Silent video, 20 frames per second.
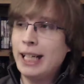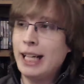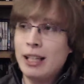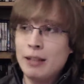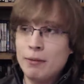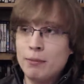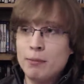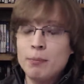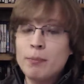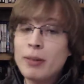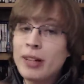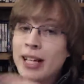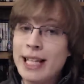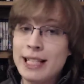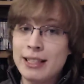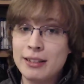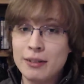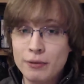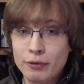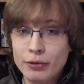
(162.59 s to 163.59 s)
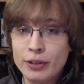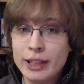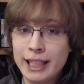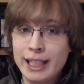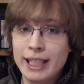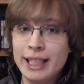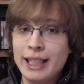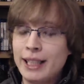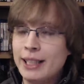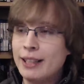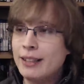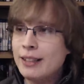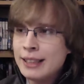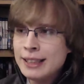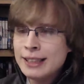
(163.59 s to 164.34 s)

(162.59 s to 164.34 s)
out-of-place freaking,